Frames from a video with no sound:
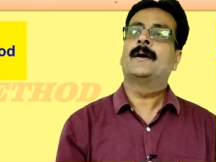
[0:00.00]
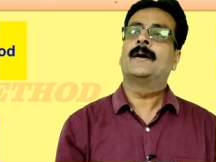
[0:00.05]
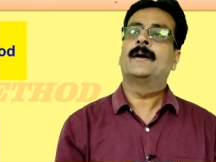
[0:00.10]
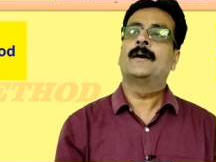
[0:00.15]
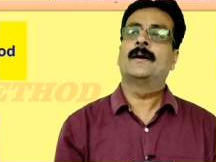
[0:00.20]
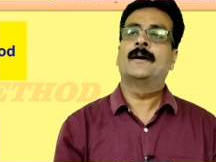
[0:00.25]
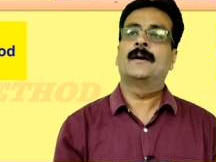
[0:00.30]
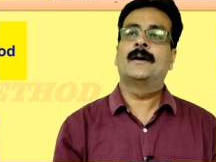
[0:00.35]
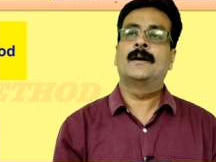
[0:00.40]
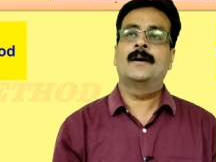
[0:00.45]

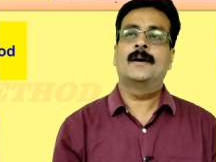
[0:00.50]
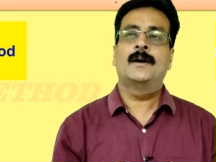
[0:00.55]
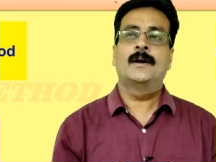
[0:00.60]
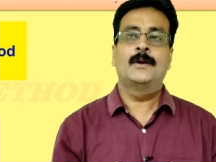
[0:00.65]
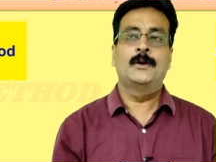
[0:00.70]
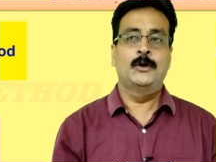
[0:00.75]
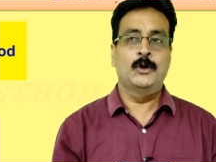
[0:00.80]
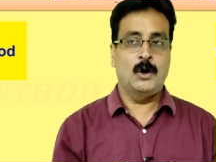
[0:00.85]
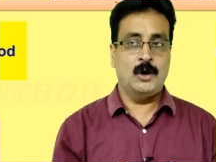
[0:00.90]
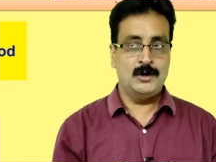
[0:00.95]
uh,
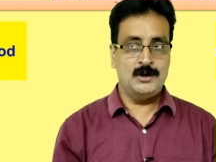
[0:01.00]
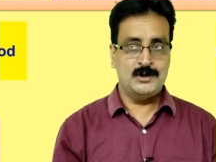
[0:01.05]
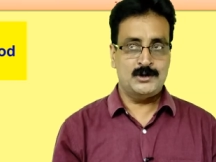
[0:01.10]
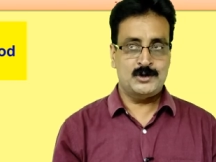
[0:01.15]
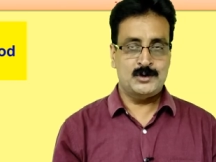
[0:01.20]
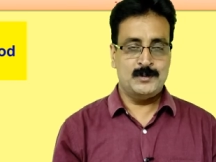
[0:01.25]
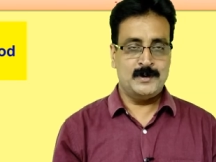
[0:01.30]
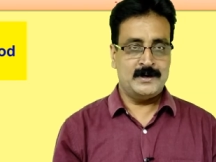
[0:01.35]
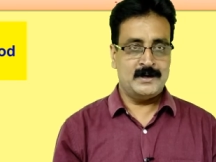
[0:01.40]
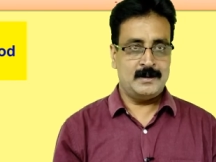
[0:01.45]

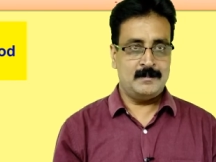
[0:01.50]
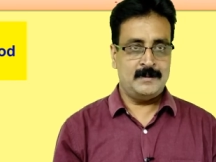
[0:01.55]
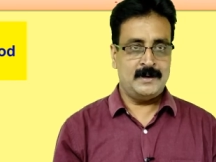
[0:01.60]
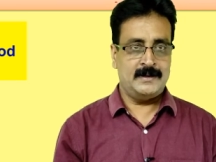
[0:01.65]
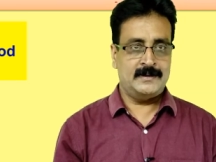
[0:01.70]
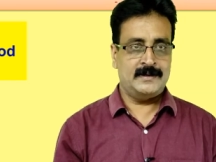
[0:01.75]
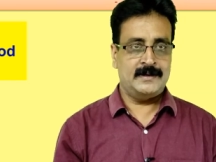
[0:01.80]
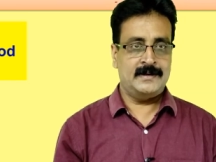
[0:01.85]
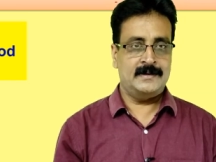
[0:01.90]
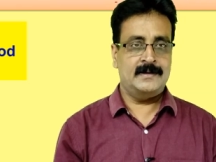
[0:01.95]
non-instrumental
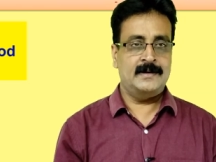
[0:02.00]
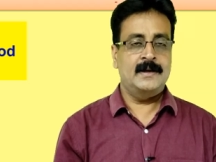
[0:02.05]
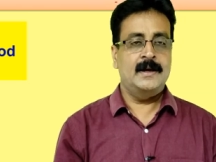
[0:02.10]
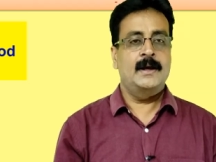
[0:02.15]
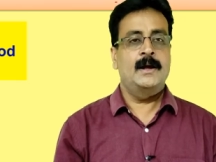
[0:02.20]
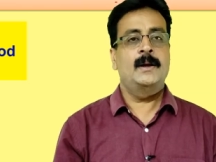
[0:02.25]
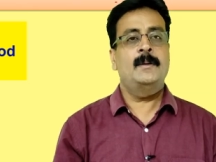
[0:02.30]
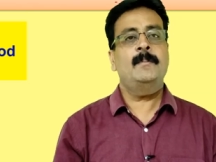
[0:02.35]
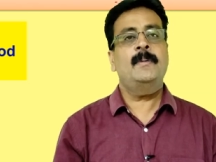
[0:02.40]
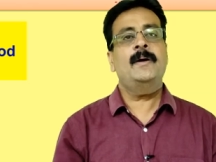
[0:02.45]
method.
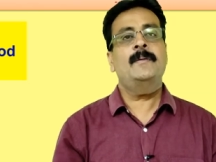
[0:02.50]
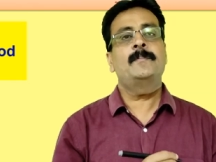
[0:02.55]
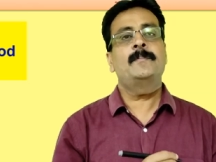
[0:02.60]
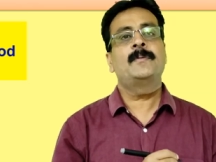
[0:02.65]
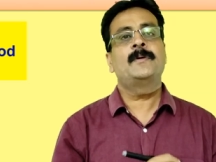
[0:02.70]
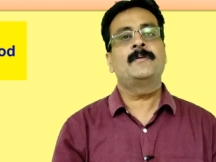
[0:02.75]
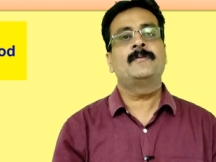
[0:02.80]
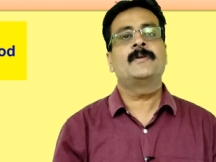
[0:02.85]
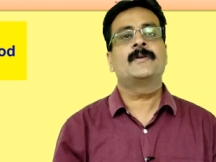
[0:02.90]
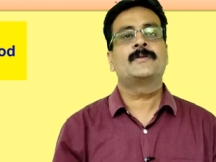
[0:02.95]
In my
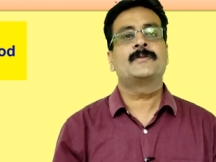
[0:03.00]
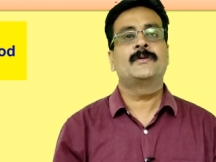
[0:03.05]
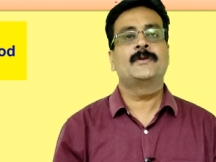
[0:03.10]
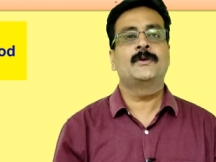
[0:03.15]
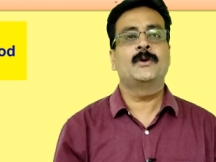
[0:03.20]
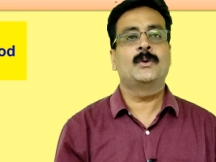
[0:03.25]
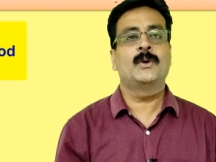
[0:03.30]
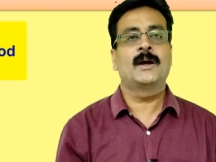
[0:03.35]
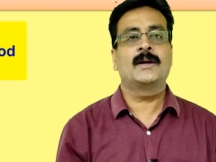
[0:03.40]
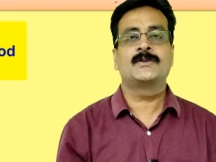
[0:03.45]
previous
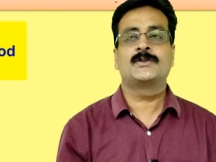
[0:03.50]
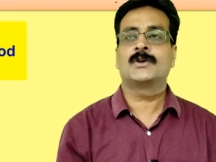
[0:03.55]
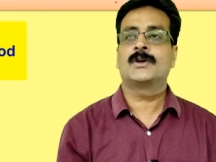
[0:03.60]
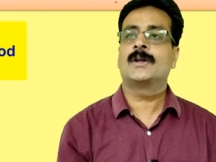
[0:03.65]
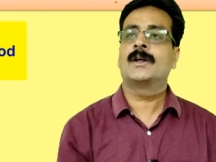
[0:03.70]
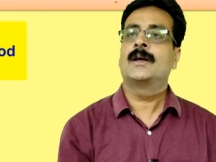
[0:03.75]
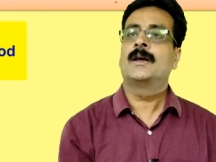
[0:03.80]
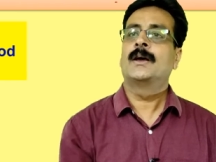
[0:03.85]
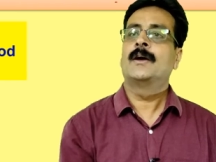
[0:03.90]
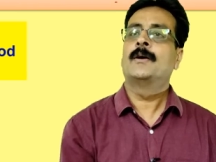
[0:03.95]
video
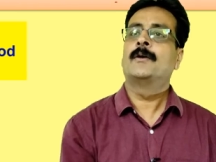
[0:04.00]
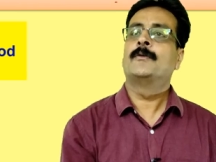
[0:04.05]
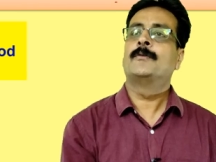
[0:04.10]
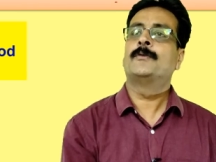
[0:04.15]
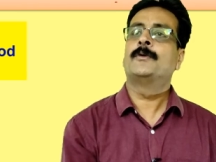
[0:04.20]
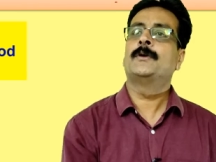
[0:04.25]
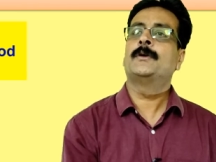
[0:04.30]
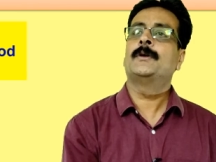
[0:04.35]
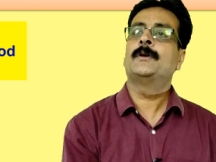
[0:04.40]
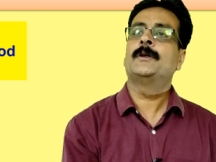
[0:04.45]
lecture, uh,
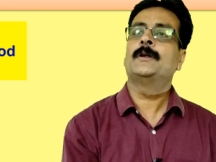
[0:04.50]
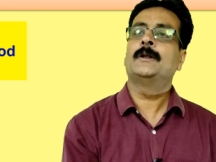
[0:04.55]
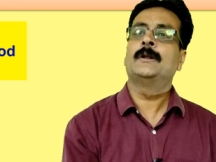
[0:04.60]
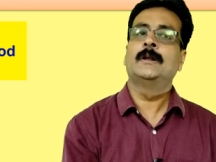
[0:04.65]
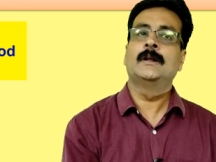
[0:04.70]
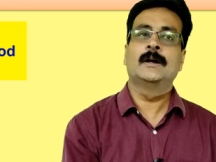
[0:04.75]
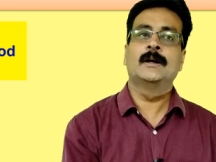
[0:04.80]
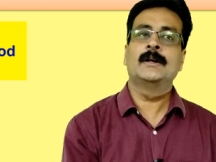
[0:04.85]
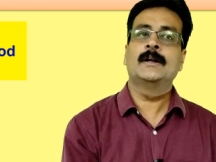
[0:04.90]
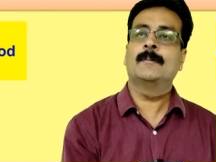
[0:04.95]
we
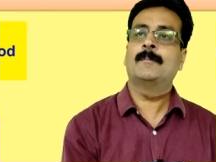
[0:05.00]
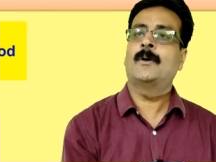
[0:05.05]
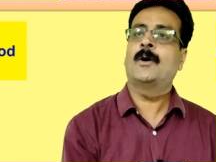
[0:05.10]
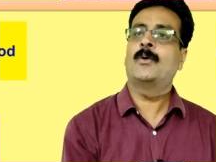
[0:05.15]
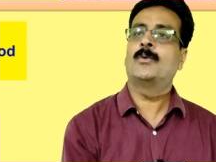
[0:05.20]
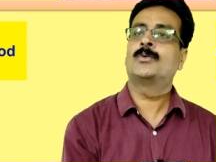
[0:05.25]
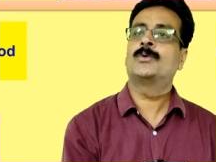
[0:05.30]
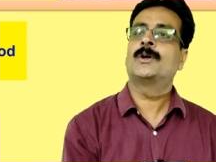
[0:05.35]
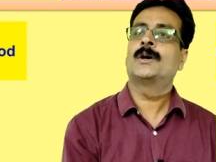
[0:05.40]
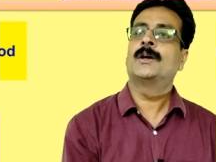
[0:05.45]
learned
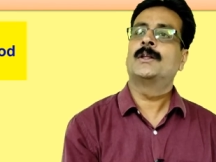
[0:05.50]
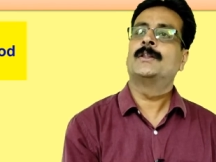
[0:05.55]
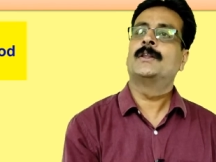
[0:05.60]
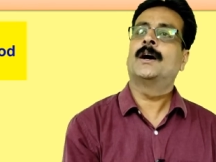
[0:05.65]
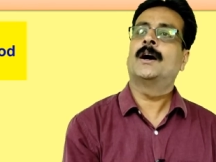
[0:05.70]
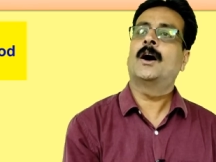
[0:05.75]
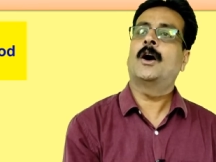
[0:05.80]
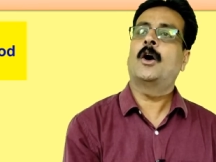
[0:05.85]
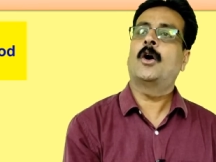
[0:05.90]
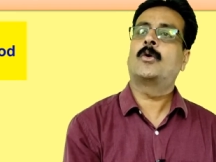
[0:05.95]
about
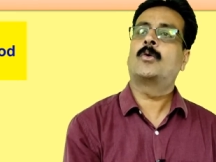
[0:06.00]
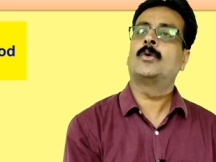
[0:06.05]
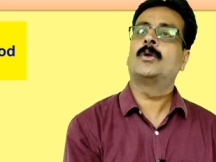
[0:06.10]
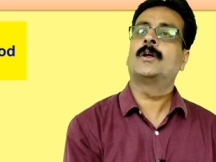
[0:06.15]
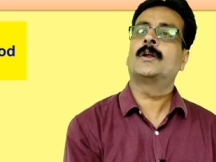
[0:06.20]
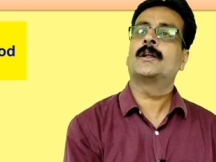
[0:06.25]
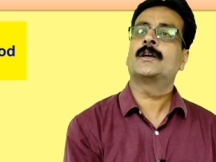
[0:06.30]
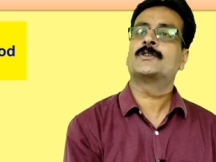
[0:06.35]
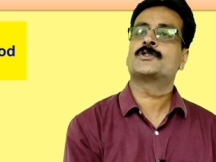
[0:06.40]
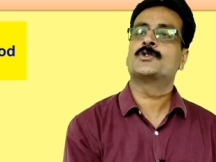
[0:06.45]
the
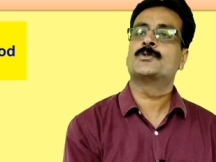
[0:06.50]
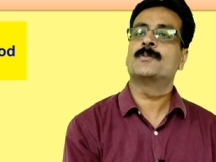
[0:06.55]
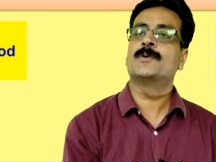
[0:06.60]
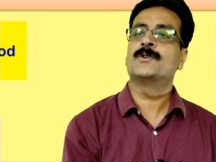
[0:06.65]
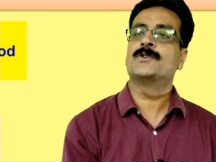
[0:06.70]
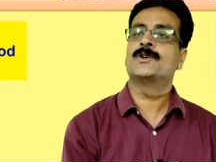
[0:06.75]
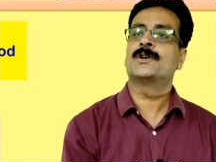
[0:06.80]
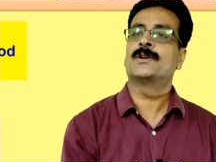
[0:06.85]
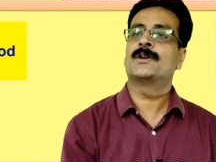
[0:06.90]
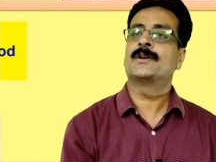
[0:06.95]
ocular
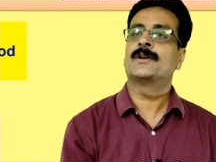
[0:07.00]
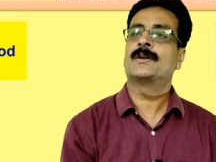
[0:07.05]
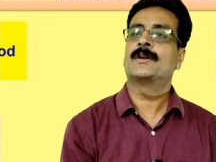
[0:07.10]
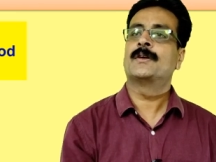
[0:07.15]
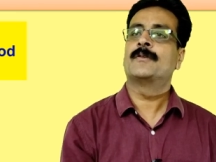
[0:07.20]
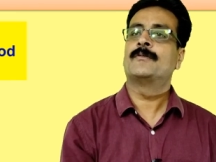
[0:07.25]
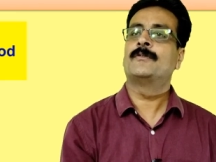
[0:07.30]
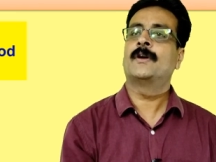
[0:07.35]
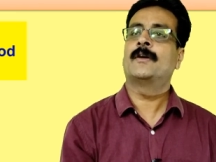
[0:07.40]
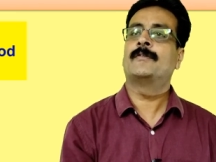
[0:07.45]
estimation.
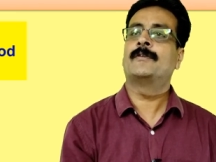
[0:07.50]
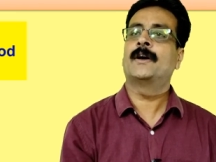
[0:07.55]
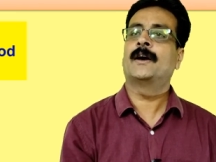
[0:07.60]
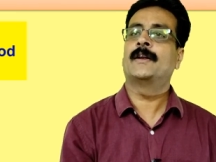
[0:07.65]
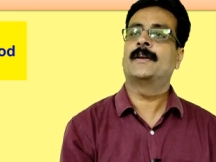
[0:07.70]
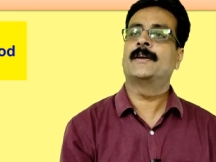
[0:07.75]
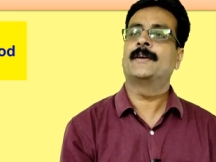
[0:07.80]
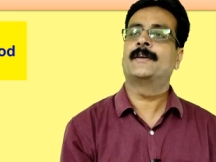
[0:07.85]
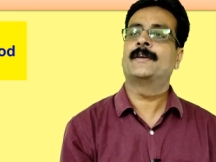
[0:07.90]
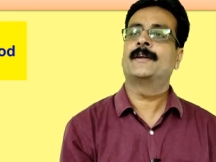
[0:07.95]
We have
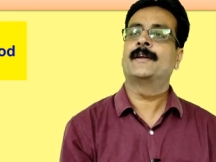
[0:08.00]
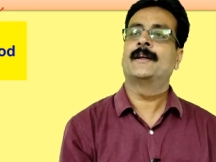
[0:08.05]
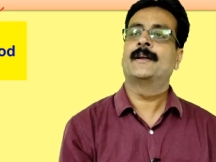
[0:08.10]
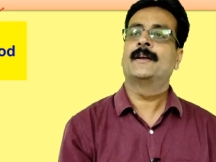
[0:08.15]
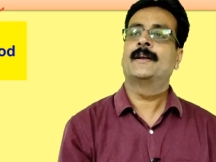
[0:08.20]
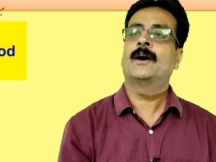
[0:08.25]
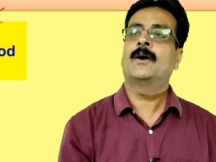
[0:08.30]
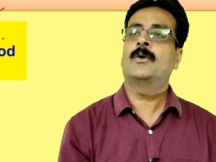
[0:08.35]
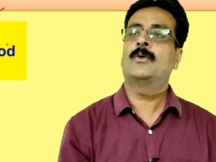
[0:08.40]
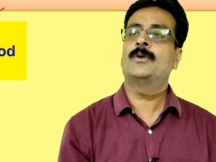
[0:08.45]
done it.
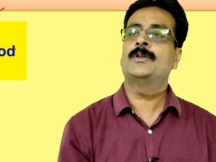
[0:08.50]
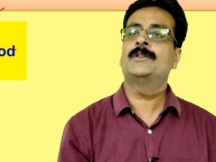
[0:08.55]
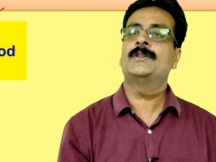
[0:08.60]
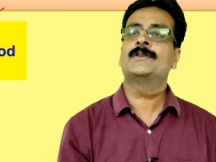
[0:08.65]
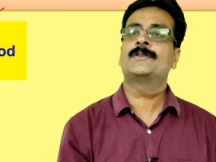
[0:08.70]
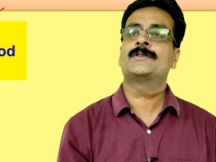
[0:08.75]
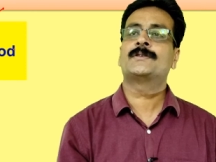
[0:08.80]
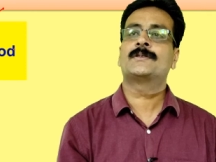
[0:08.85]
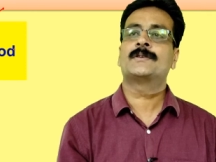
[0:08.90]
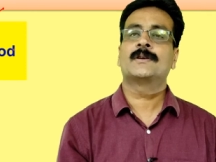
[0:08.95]
Now in
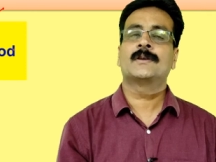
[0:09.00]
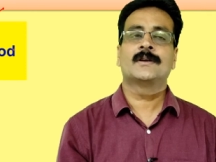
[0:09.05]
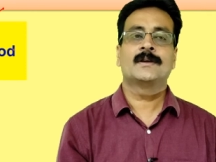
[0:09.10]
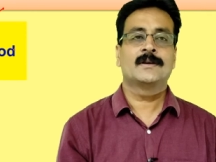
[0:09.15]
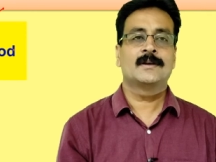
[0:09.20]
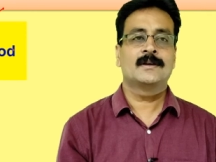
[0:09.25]
this